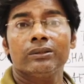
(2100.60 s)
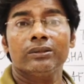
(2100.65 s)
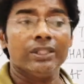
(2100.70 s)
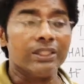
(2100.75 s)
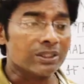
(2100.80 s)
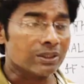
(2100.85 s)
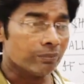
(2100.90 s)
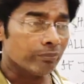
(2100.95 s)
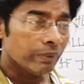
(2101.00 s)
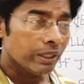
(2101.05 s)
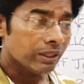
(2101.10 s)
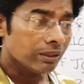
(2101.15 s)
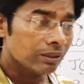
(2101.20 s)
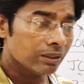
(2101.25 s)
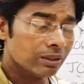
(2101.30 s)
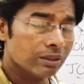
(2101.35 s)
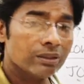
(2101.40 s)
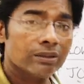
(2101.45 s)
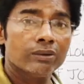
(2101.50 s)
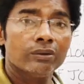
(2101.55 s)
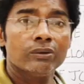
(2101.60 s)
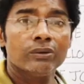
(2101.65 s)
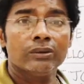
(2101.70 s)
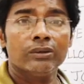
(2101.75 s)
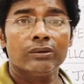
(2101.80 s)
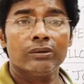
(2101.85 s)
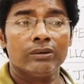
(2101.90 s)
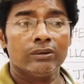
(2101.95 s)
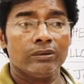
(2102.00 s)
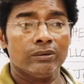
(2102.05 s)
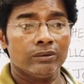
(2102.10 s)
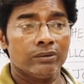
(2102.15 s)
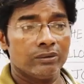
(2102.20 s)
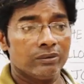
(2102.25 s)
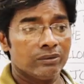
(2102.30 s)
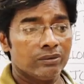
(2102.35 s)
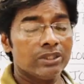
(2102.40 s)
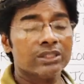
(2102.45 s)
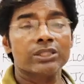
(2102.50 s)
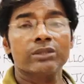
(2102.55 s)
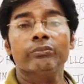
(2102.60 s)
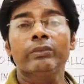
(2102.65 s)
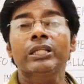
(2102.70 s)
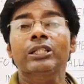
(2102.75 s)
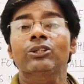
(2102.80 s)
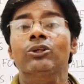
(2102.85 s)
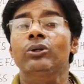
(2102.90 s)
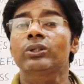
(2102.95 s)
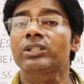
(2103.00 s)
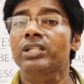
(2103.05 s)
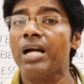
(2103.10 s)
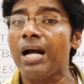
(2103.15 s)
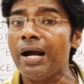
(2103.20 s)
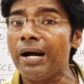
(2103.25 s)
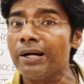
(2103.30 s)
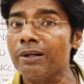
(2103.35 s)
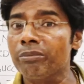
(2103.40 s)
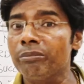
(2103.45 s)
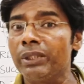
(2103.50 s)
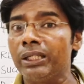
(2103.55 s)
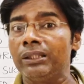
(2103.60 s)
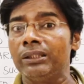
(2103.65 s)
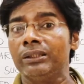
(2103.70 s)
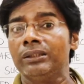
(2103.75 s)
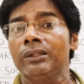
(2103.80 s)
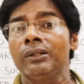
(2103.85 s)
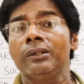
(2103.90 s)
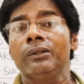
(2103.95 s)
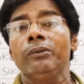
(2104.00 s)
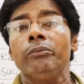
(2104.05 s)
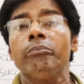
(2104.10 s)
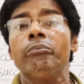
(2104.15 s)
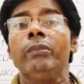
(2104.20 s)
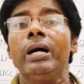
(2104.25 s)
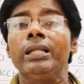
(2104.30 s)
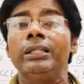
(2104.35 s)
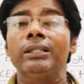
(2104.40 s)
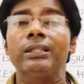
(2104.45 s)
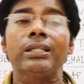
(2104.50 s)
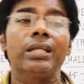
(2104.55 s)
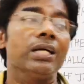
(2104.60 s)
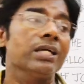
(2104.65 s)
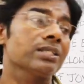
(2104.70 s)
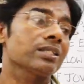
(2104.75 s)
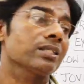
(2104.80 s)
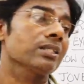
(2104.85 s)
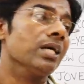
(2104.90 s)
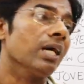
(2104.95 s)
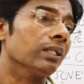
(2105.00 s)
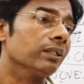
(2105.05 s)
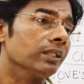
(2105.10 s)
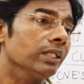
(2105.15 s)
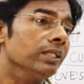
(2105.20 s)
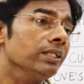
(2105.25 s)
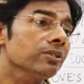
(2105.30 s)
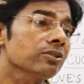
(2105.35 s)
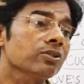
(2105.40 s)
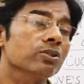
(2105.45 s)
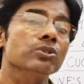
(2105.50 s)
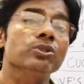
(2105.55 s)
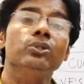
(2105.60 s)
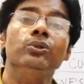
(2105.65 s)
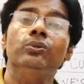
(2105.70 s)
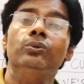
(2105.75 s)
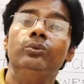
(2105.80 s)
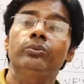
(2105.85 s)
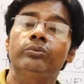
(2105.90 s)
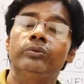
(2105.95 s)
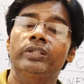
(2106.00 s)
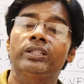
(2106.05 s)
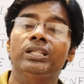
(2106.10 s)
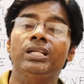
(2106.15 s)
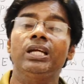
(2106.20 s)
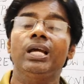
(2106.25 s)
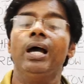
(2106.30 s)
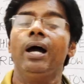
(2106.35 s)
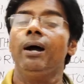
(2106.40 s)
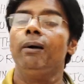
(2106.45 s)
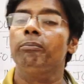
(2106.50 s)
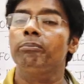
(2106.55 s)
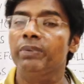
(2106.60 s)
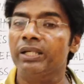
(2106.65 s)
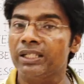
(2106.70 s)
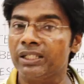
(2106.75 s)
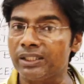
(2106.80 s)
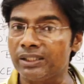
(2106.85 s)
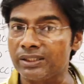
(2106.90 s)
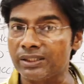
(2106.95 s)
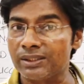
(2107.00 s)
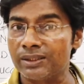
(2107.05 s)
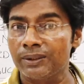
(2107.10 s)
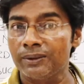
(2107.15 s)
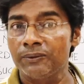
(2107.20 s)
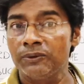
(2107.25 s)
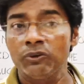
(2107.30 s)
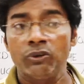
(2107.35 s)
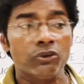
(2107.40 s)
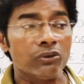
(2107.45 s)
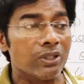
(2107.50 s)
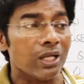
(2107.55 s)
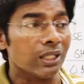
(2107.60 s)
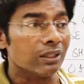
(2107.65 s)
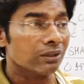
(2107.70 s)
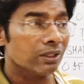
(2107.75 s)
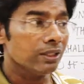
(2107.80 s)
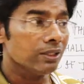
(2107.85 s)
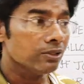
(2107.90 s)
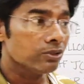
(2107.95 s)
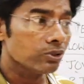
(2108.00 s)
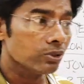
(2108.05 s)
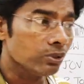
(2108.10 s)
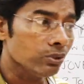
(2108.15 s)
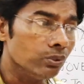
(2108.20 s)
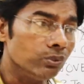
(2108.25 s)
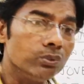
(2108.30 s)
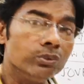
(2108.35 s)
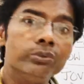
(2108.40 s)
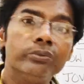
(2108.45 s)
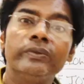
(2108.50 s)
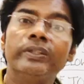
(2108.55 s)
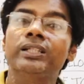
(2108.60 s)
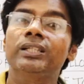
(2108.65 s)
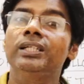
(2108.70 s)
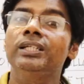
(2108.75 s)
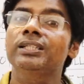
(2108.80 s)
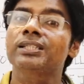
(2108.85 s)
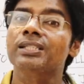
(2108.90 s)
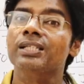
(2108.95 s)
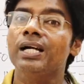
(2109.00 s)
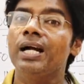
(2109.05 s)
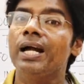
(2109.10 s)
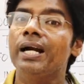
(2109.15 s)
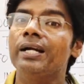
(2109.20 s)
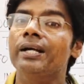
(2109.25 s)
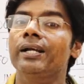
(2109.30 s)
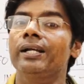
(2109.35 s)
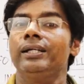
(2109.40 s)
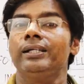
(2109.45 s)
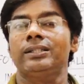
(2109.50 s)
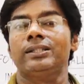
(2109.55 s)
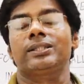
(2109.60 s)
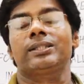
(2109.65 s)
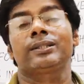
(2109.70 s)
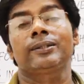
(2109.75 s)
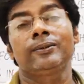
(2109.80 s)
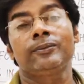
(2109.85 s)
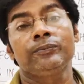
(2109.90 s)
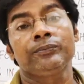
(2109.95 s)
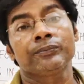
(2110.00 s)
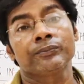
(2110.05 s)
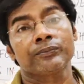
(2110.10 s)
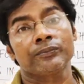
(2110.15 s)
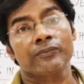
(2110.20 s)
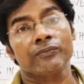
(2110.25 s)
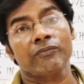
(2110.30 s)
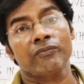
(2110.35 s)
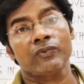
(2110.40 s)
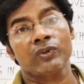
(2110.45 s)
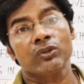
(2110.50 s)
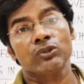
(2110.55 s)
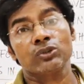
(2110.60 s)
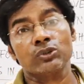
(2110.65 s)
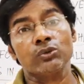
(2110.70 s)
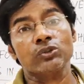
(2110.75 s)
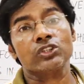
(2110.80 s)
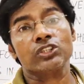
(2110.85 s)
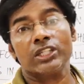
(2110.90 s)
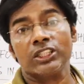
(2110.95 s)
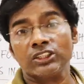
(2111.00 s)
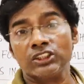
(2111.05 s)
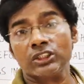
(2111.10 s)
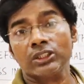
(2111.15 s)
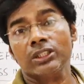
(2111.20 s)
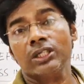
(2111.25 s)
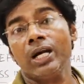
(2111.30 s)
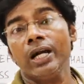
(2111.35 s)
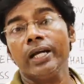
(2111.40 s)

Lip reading: This month this month or that month. Month has nothing to do with the happiness, nothing to do with the sadness. So such